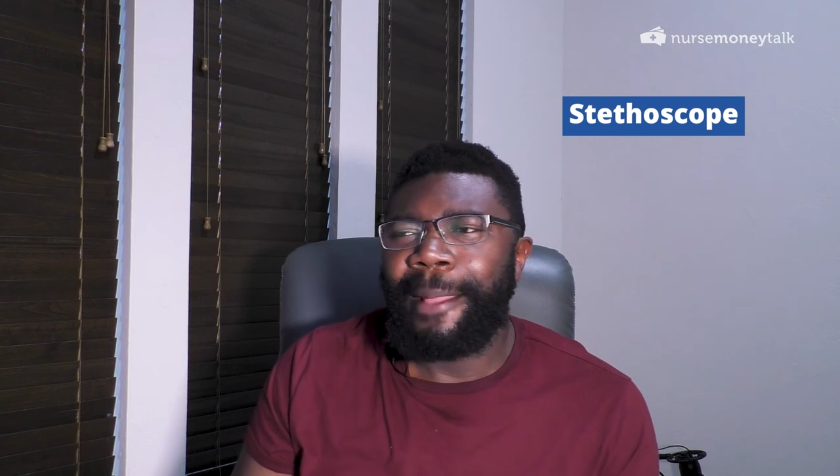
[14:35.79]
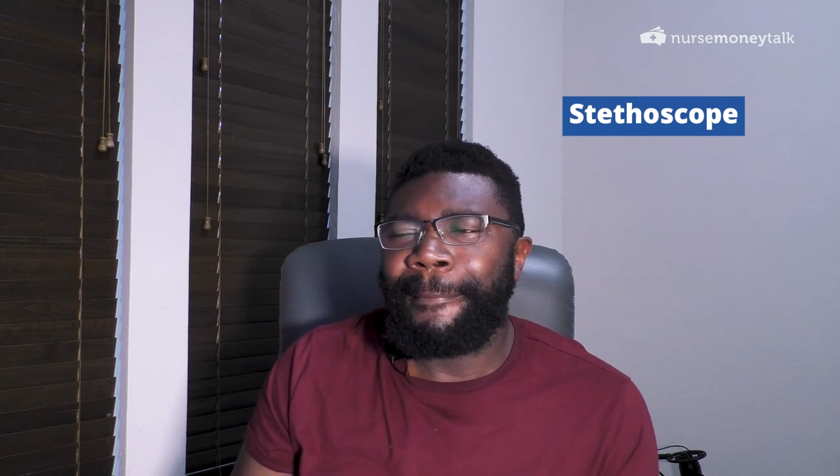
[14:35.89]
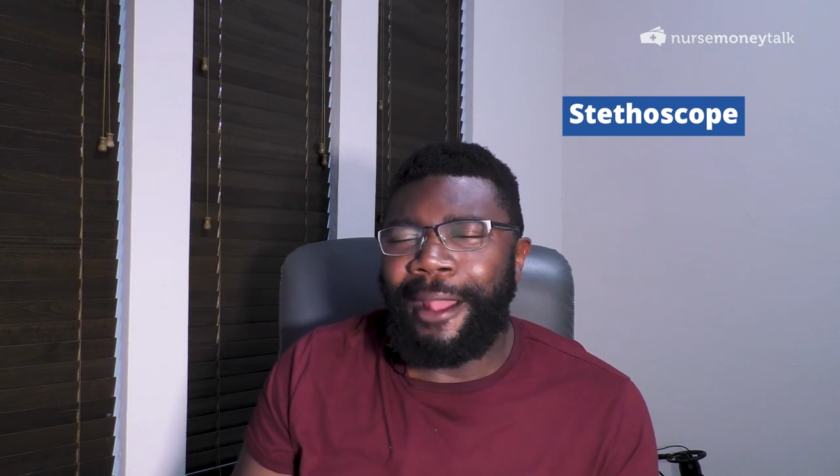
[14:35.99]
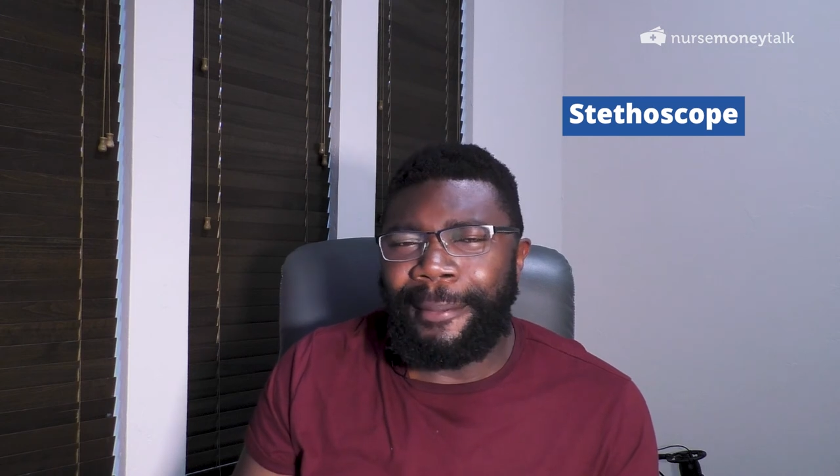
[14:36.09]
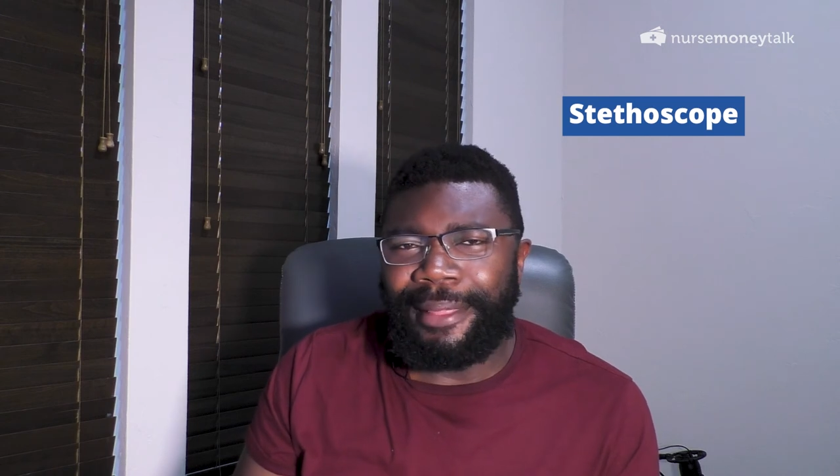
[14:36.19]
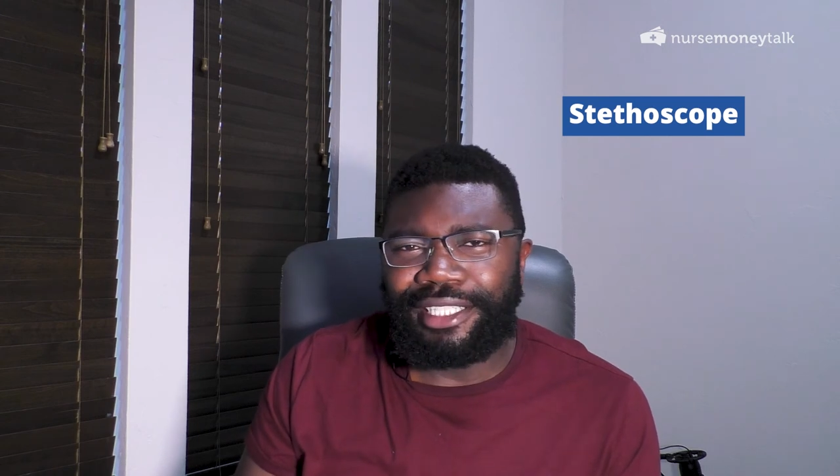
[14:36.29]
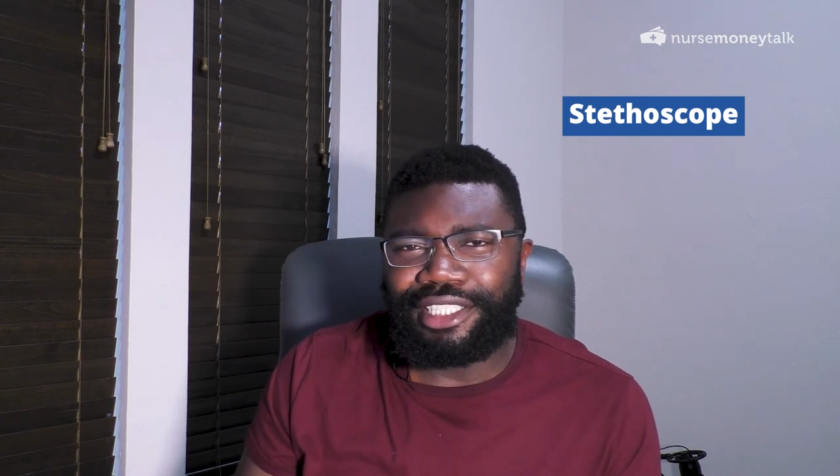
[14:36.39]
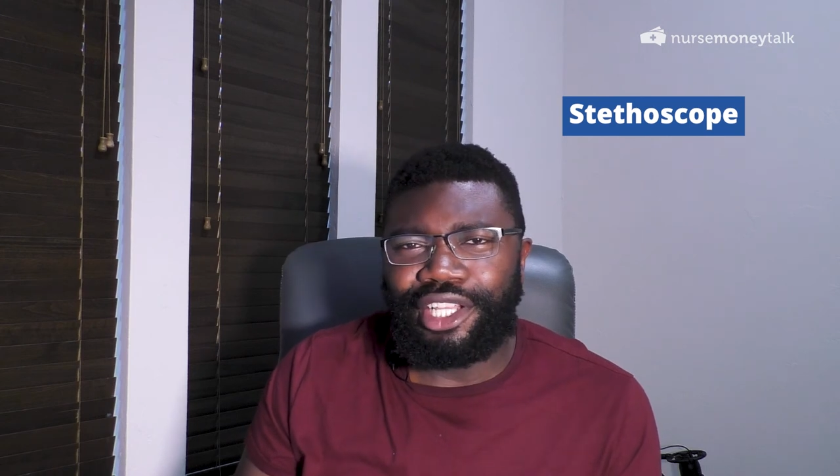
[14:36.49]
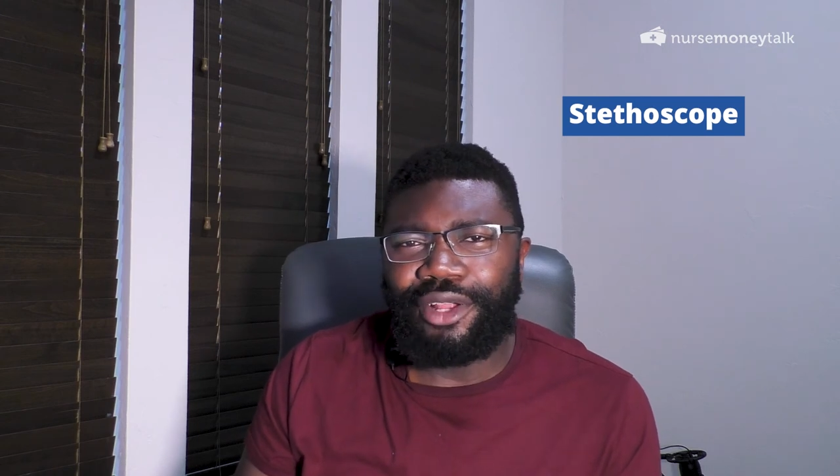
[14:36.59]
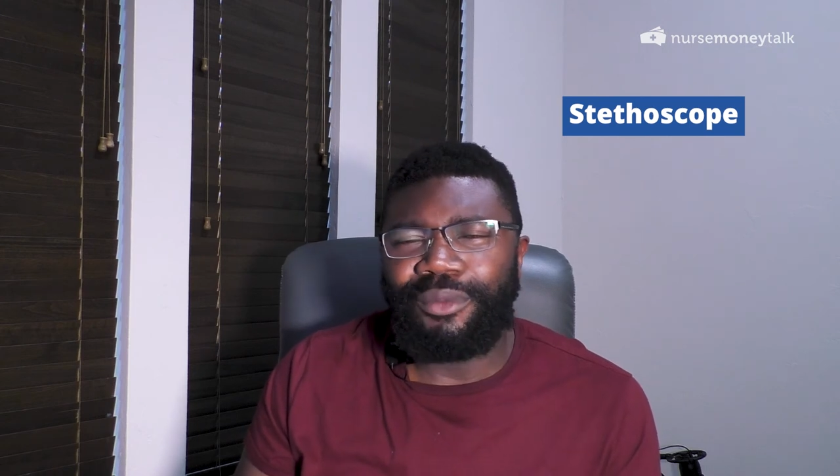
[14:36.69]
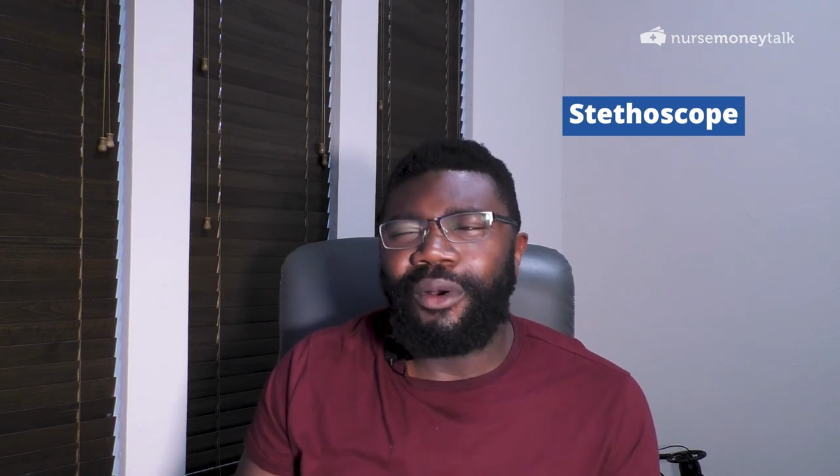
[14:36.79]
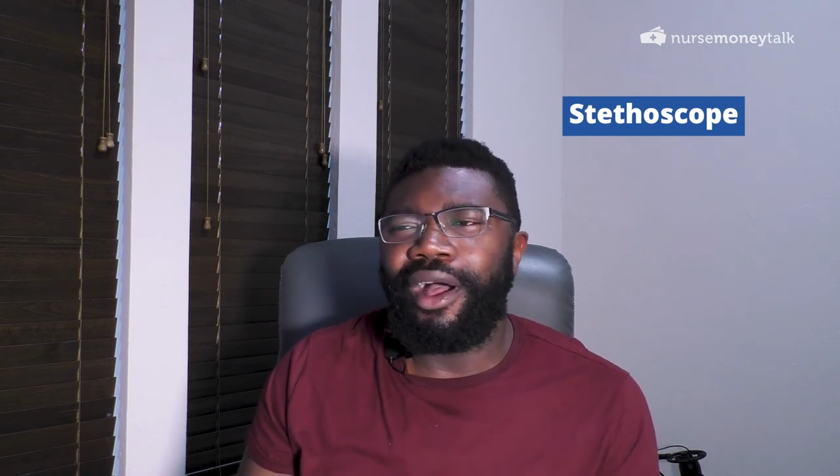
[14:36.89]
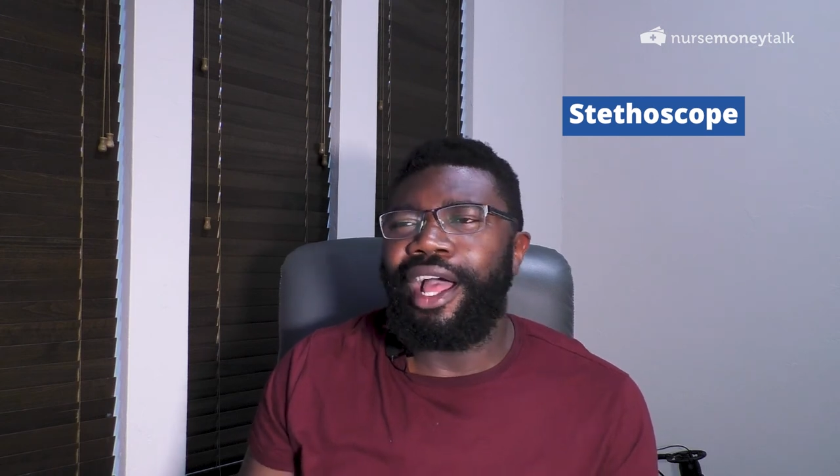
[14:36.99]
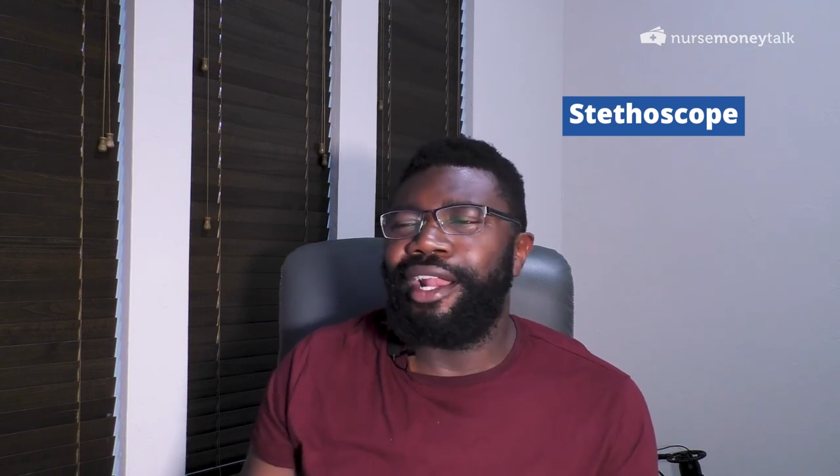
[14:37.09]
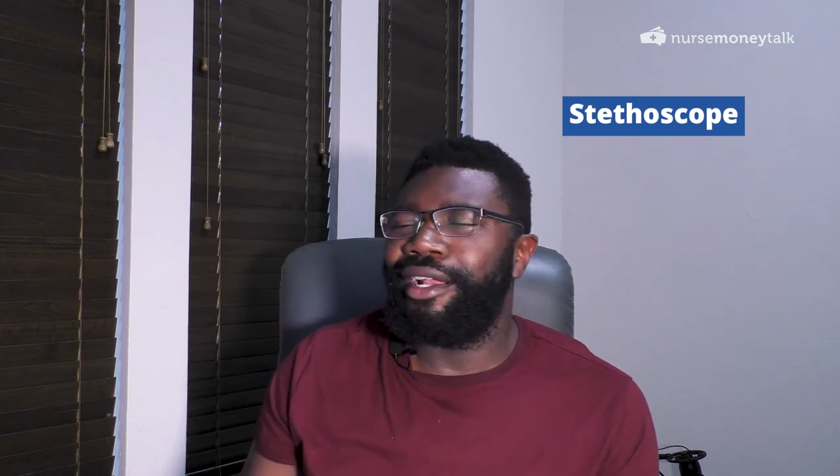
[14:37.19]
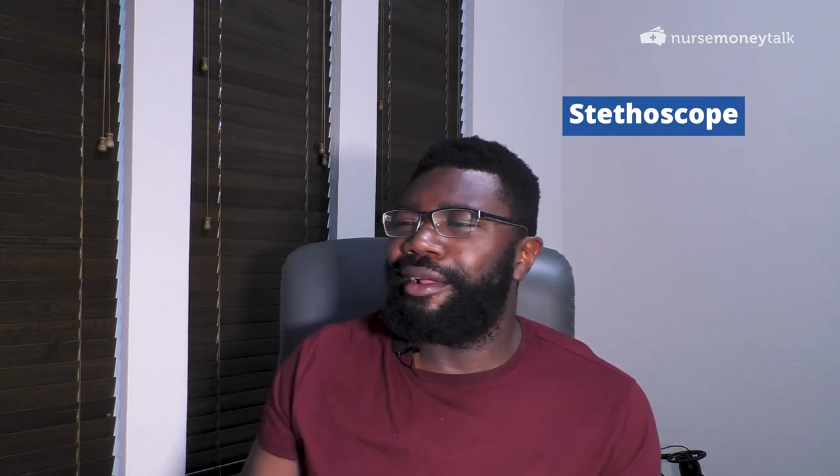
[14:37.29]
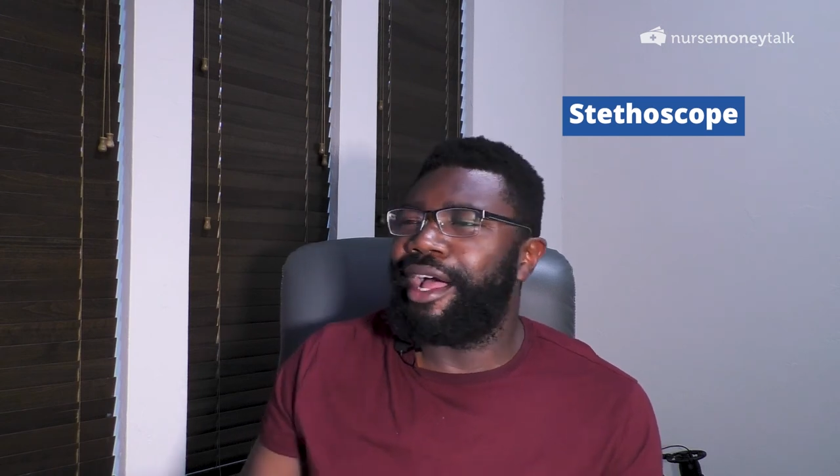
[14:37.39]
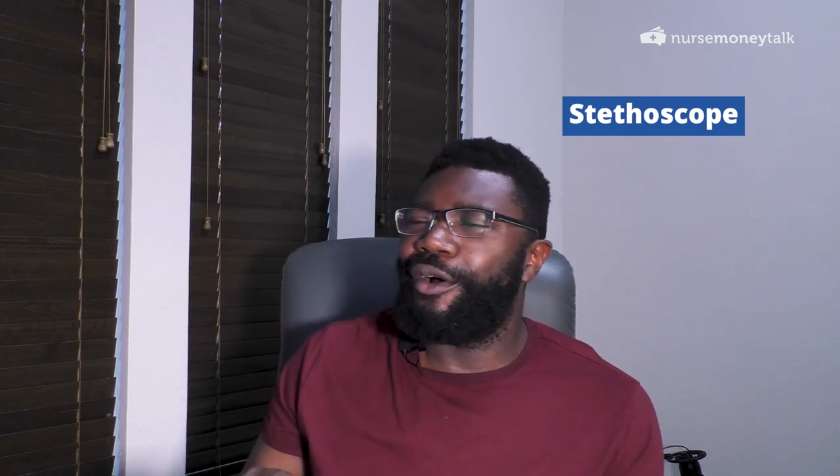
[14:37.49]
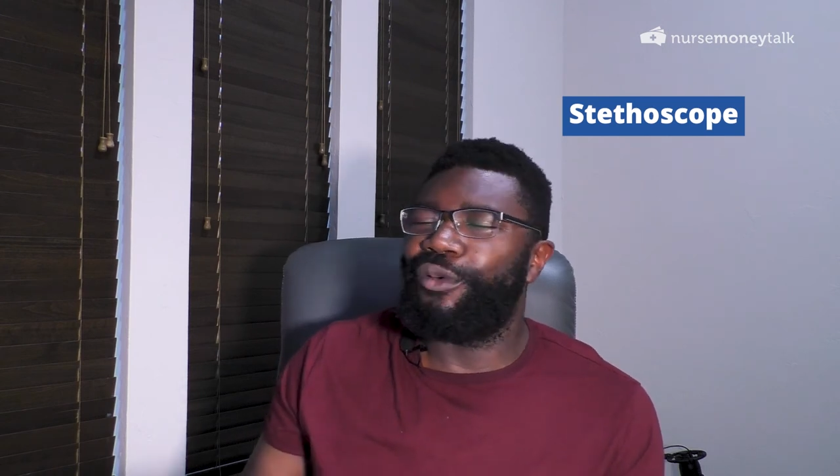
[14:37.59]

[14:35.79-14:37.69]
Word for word: probably is a good one, a uh,